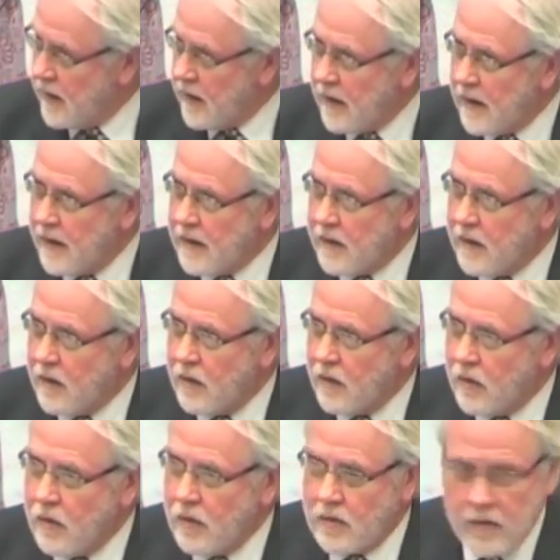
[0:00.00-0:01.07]
and
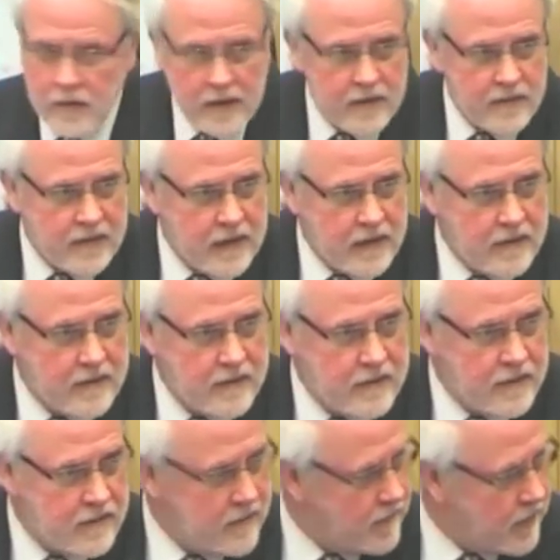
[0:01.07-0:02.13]
all
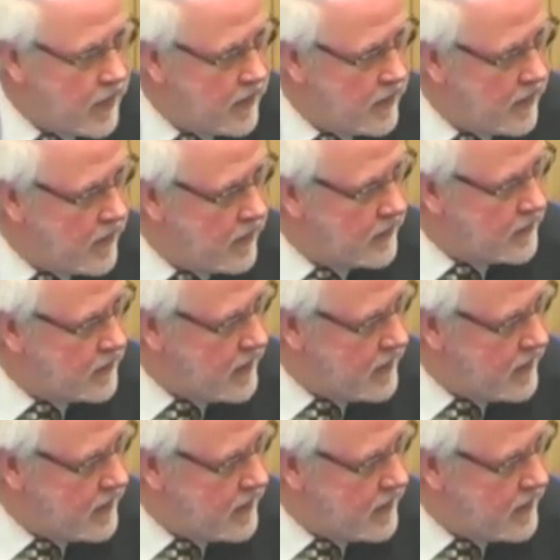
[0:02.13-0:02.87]
organizations of the UN